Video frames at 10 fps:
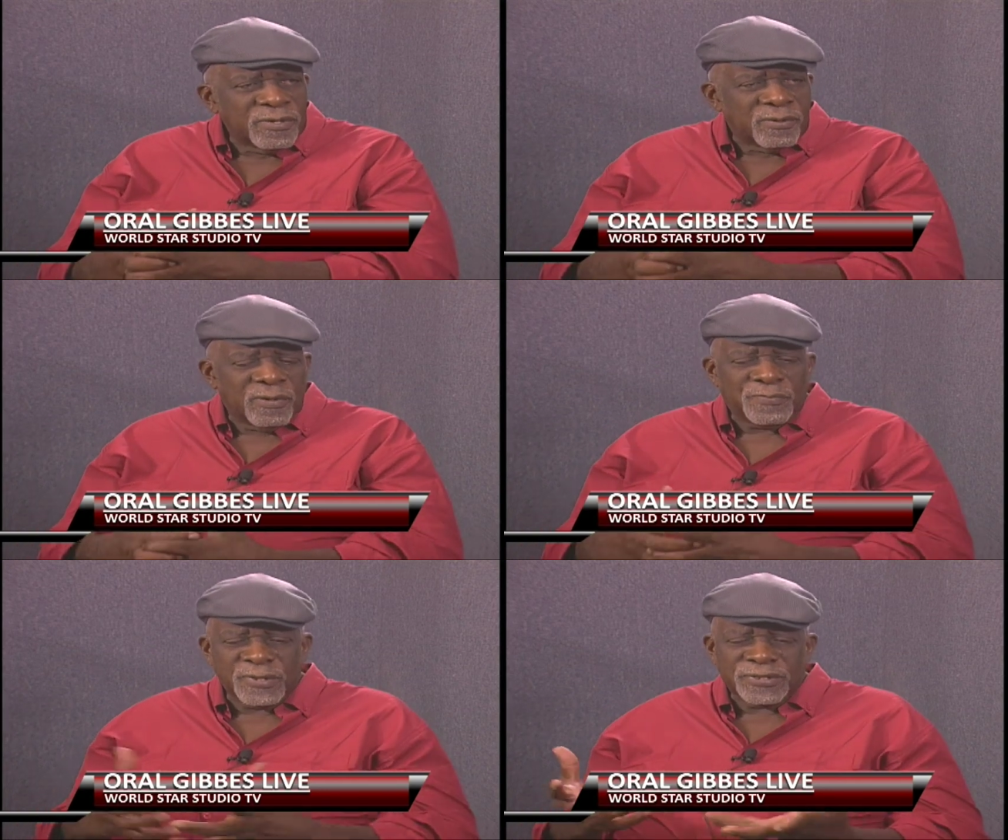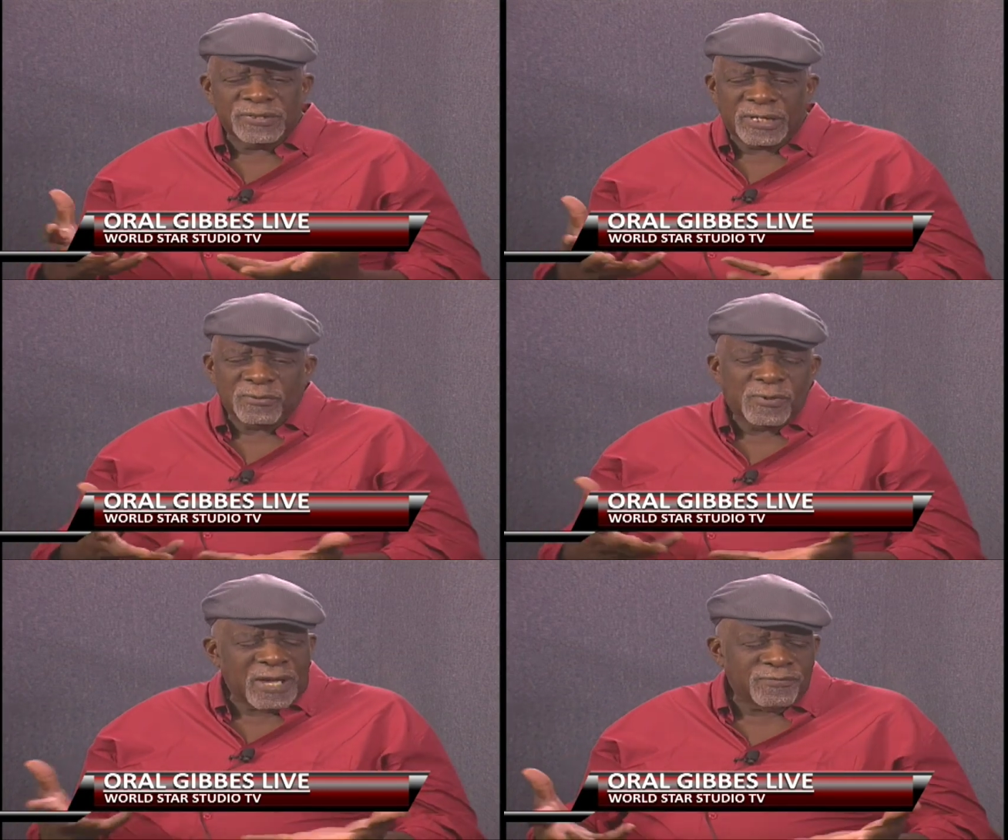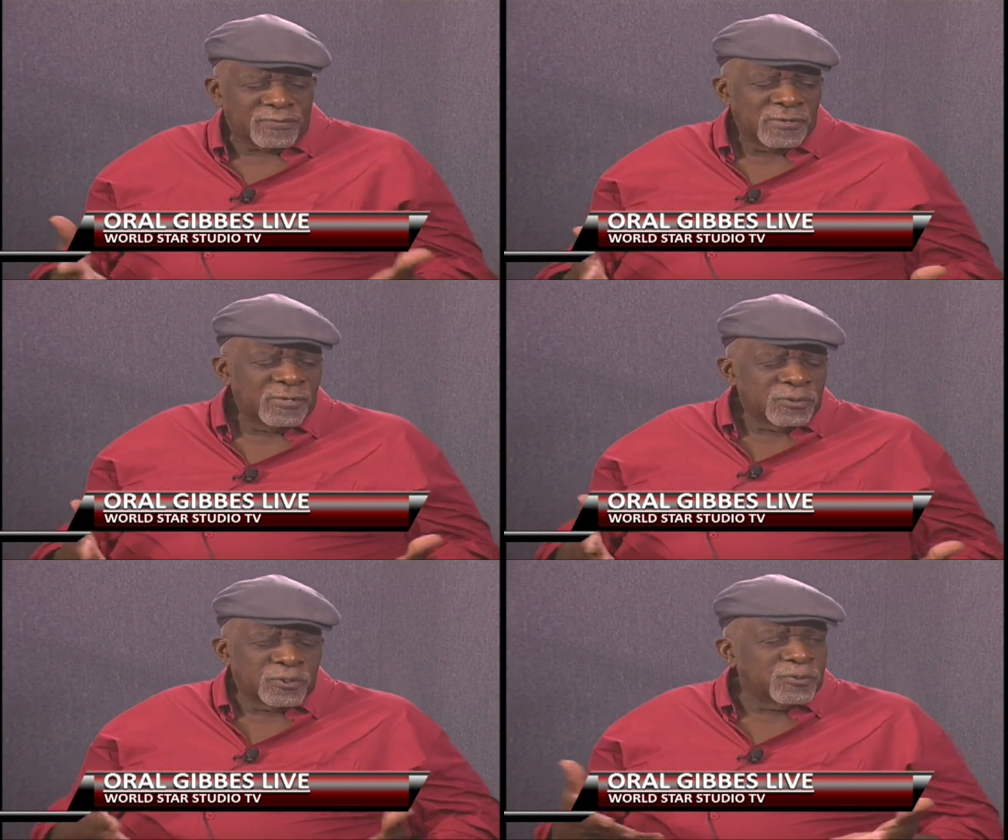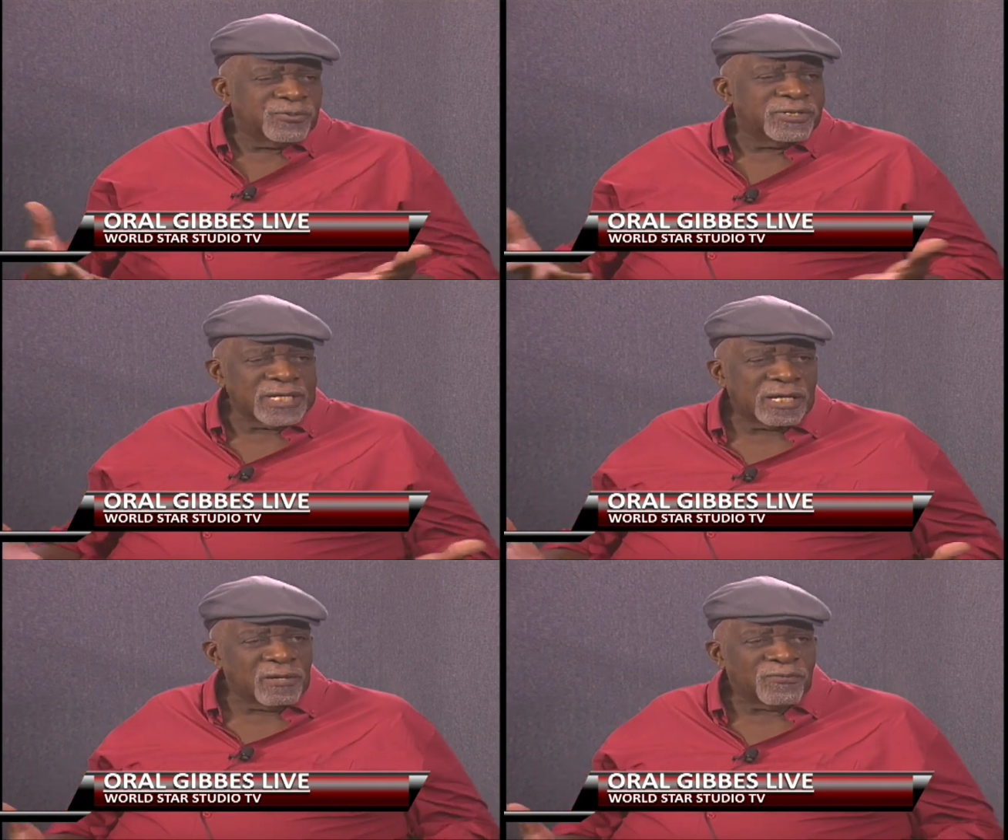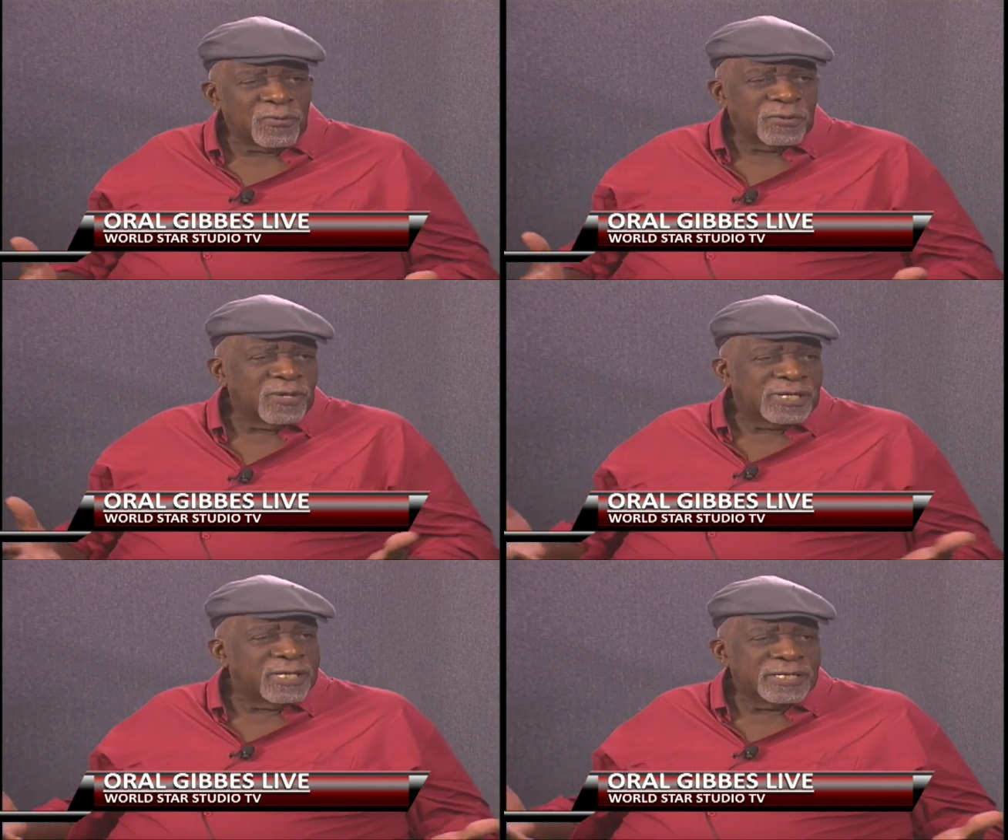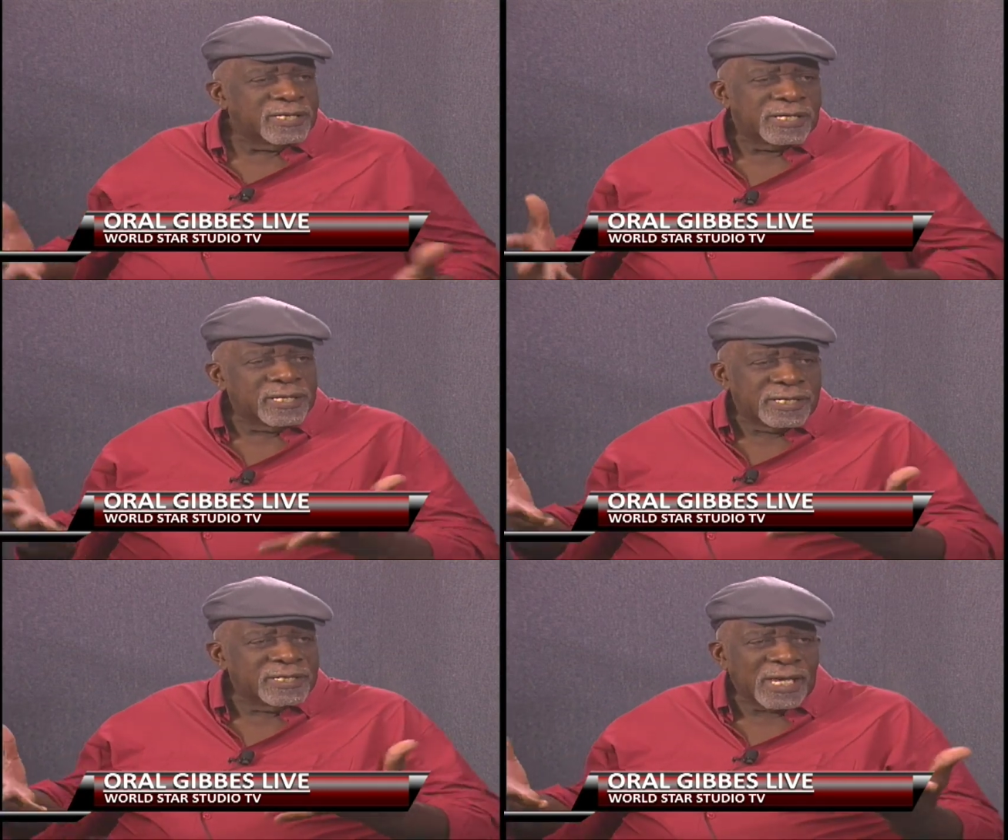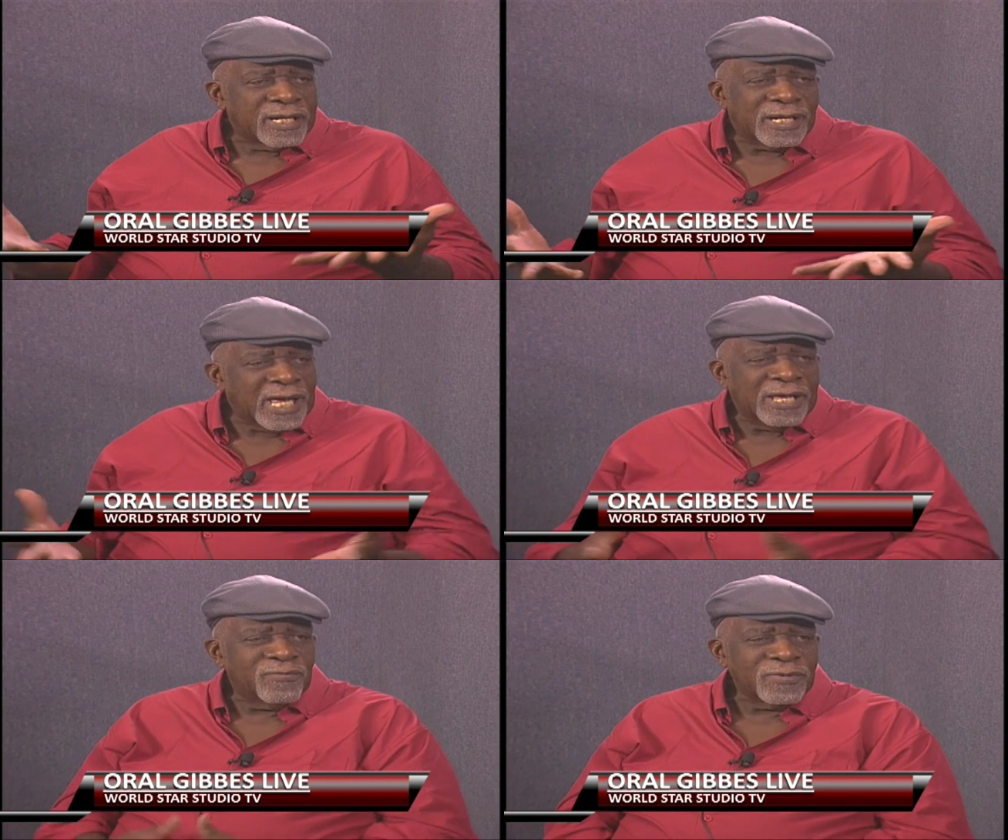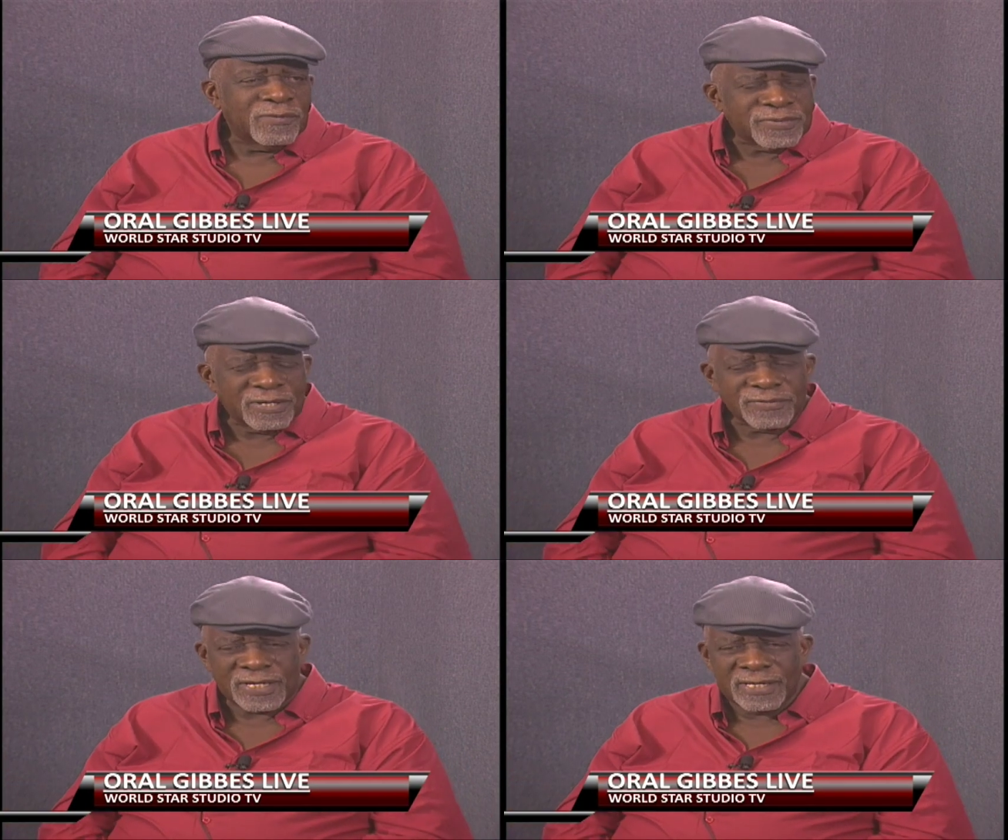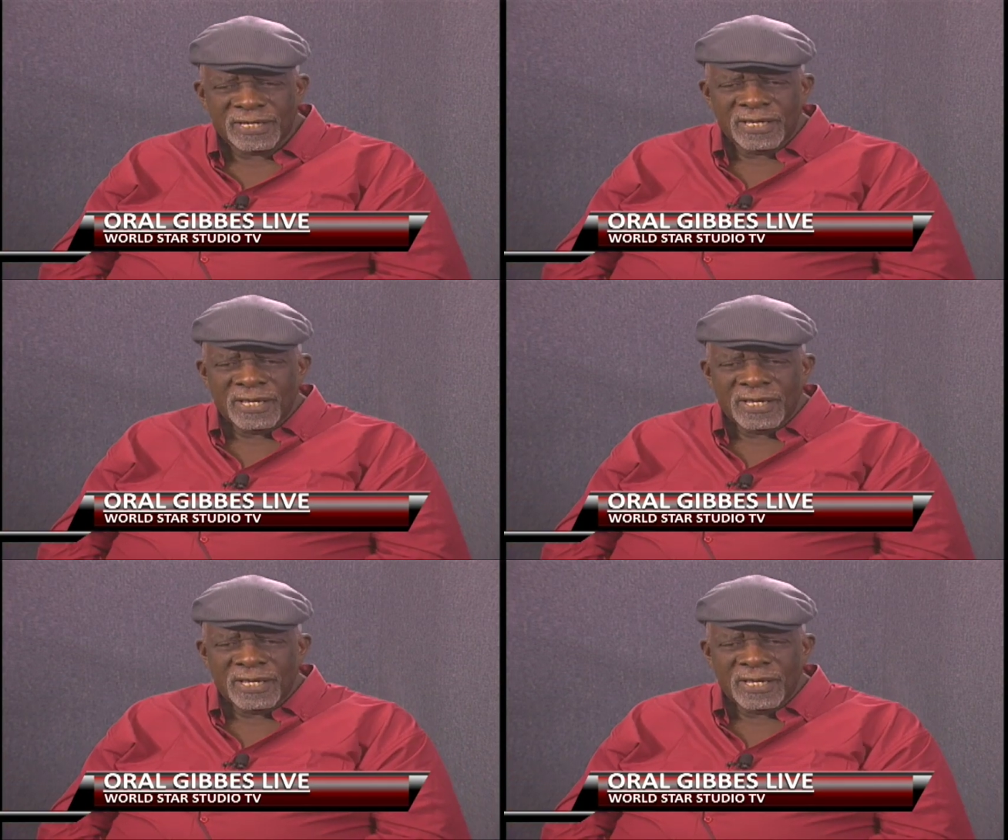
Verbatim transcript: you know, a person that don't have two, three cell phone well, he's not alive. You know what I'm saying?